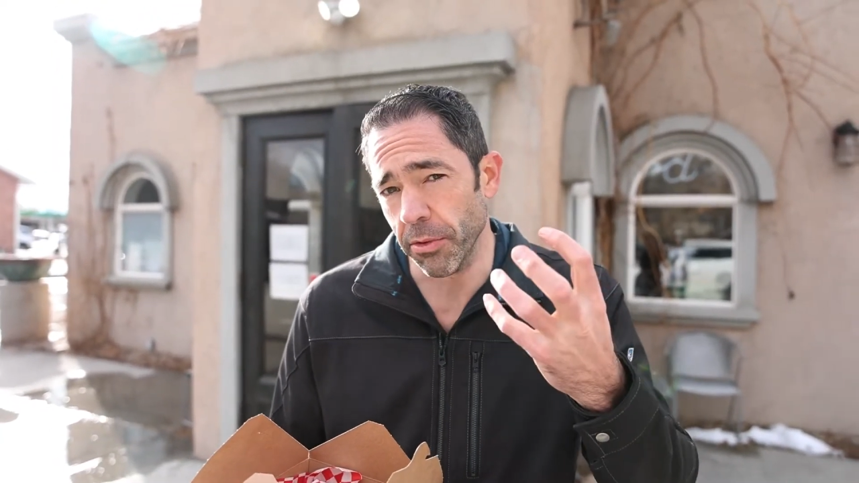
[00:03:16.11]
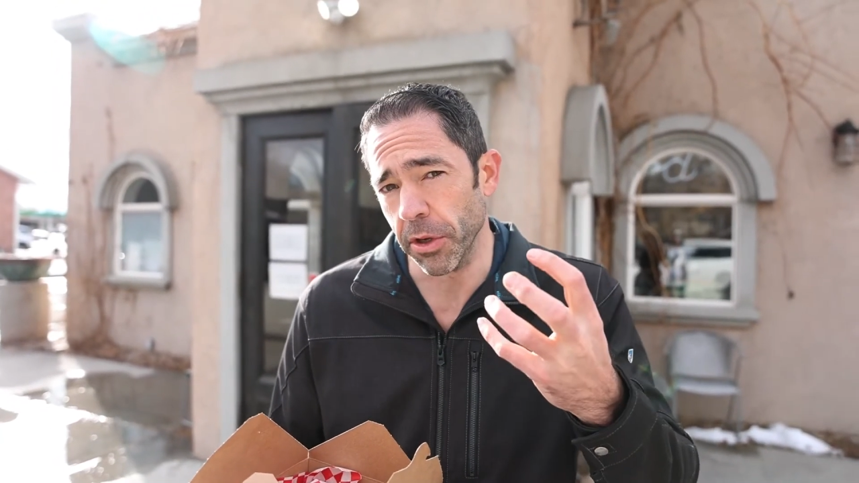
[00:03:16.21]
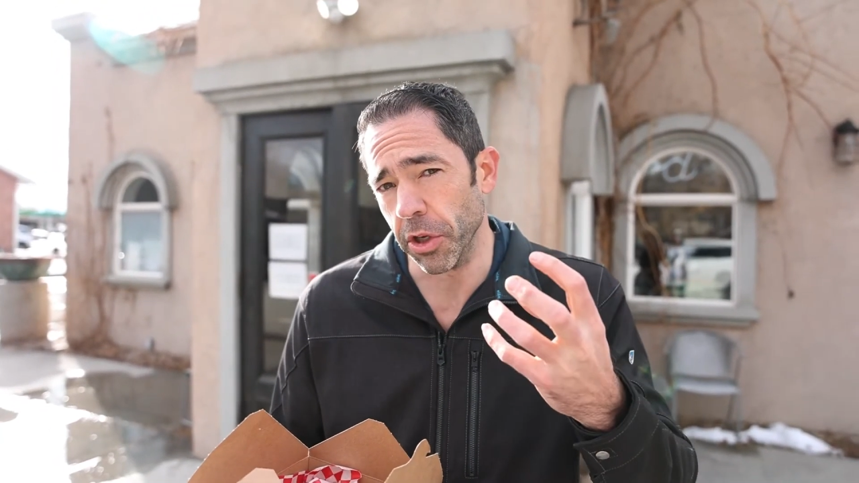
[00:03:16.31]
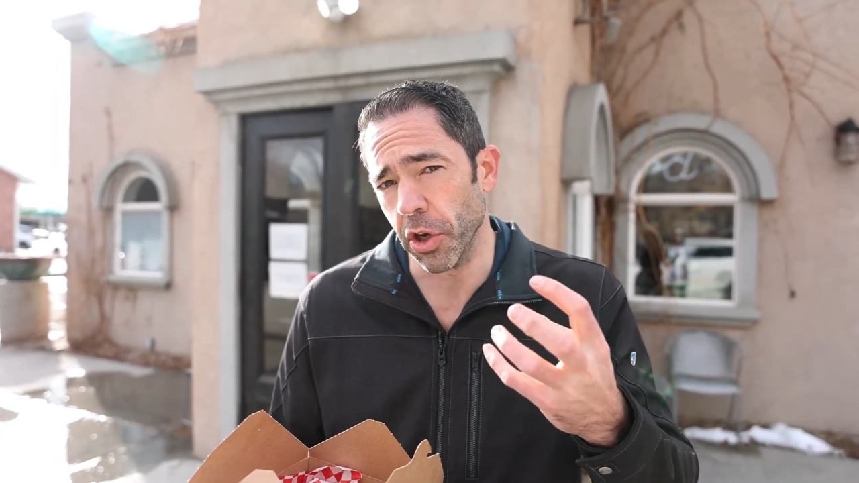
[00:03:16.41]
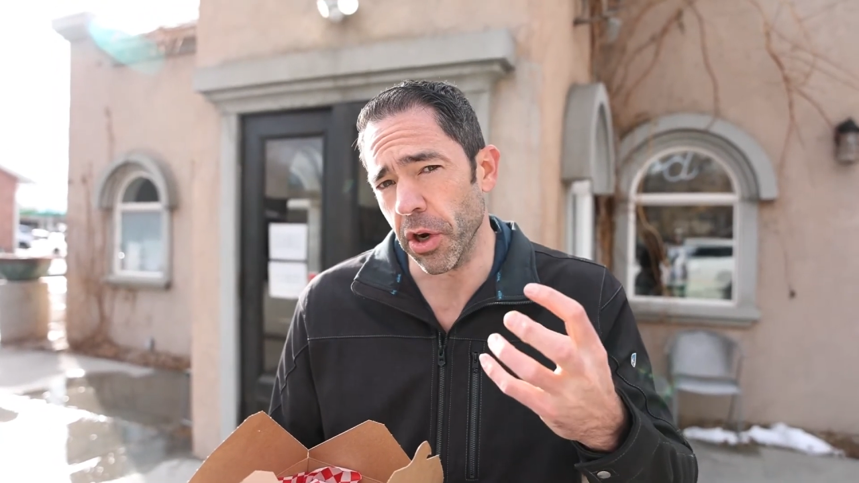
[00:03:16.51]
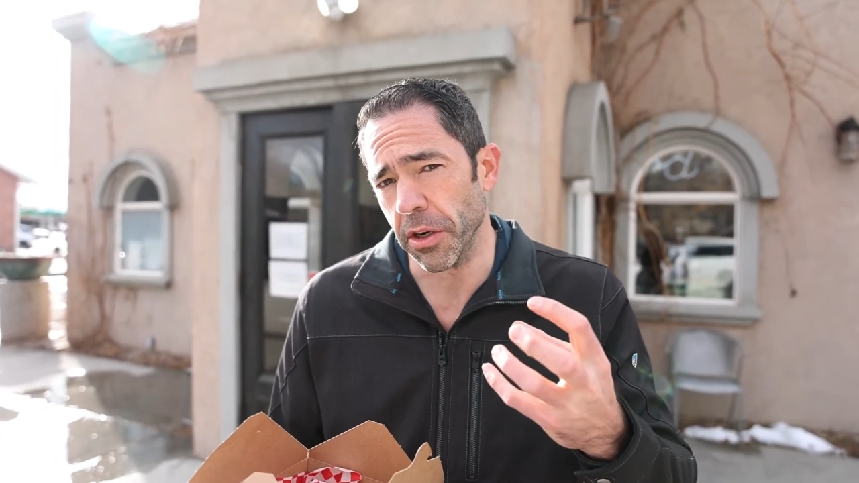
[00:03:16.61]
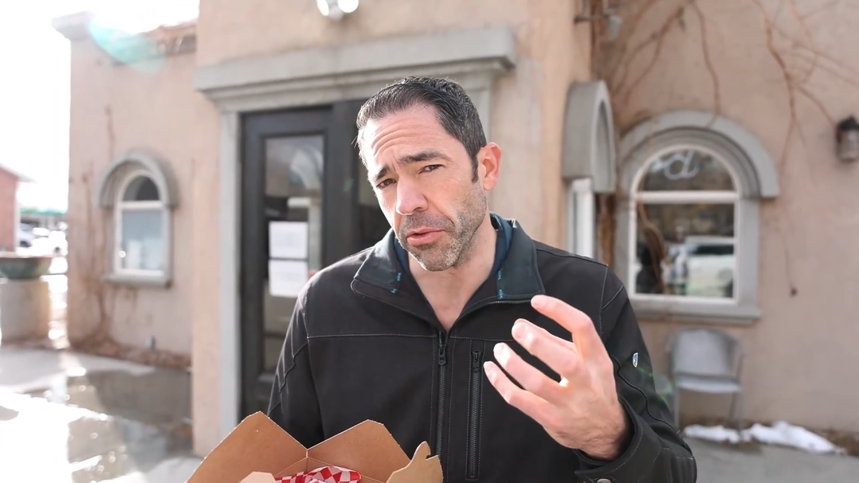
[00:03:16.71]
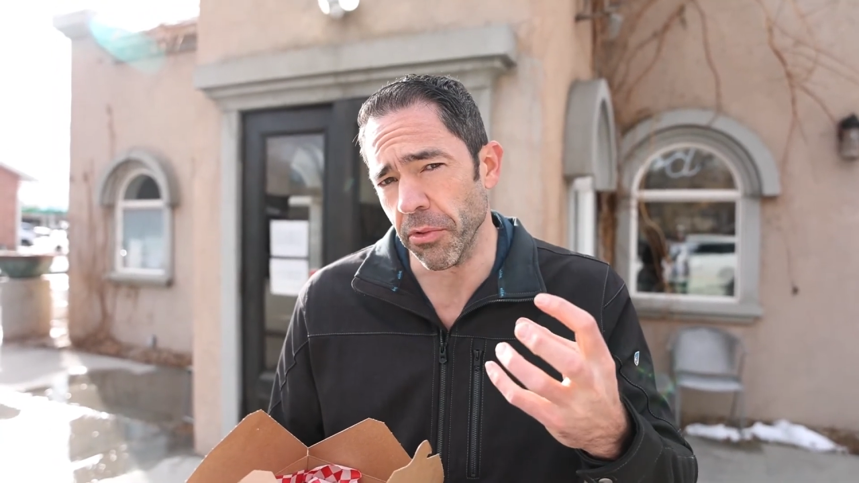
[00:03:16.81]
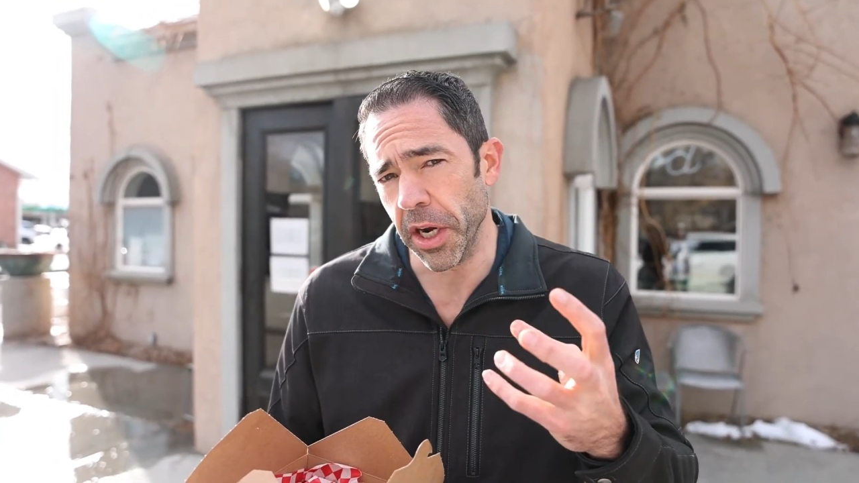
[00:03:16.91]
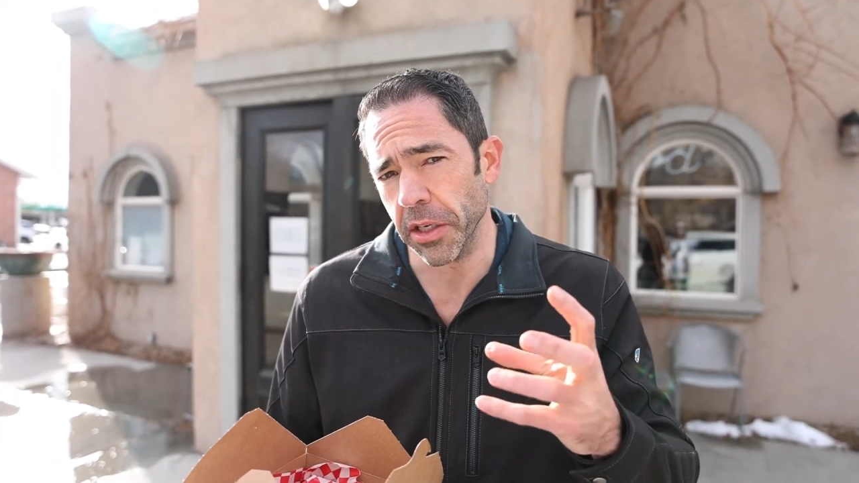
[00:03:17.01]
really good
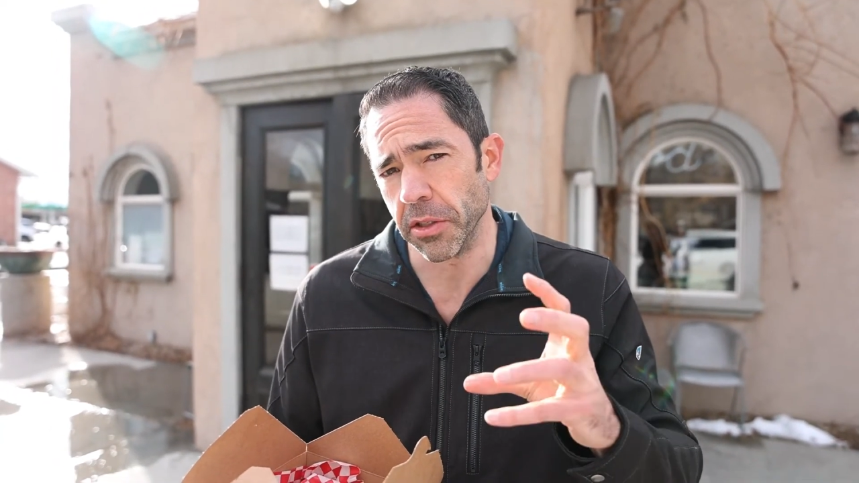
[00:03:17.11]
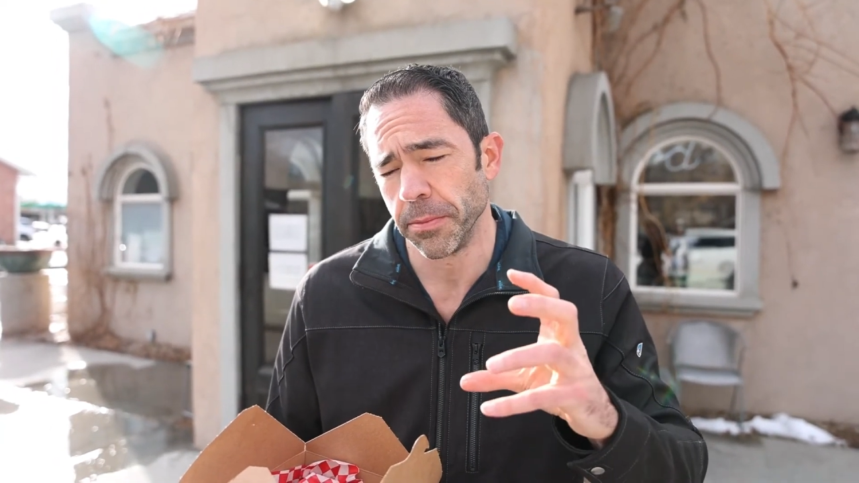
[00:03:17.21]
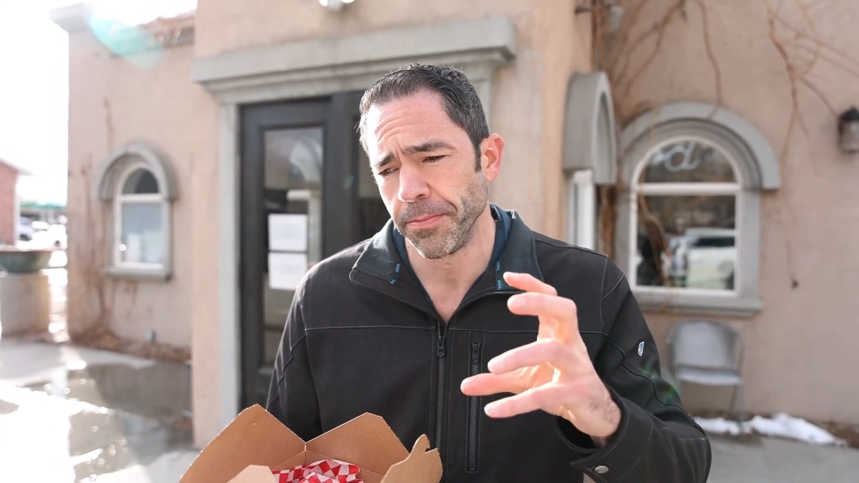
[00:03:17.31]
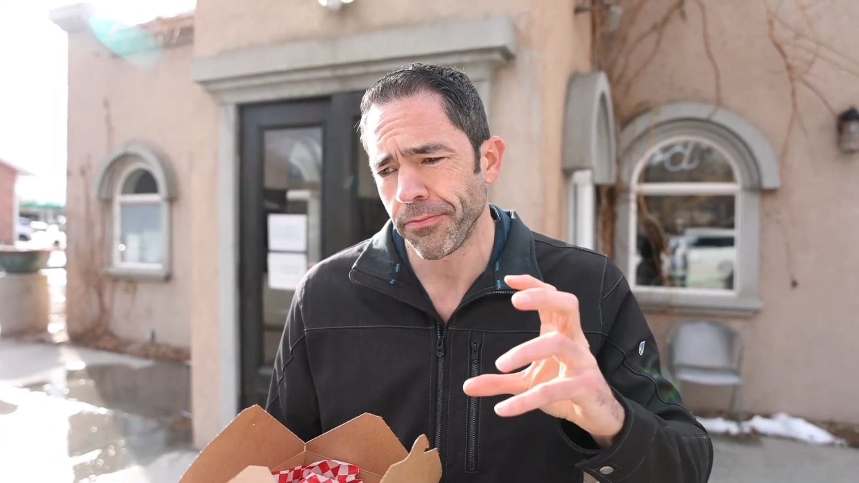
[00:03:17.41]
onion rings